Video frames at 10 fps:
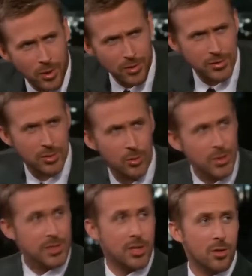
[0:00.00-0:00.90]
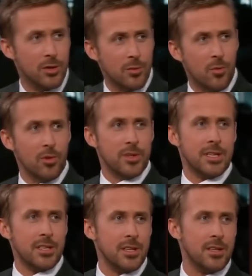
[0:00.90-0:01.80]
brought her to the window in the
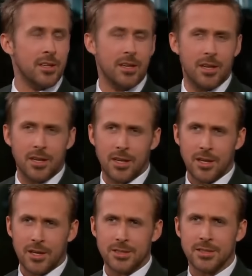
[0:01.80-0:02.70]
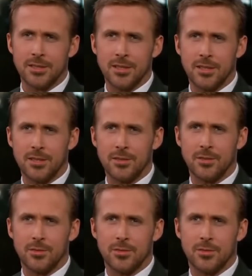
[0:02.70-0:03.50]
morning, and I said, you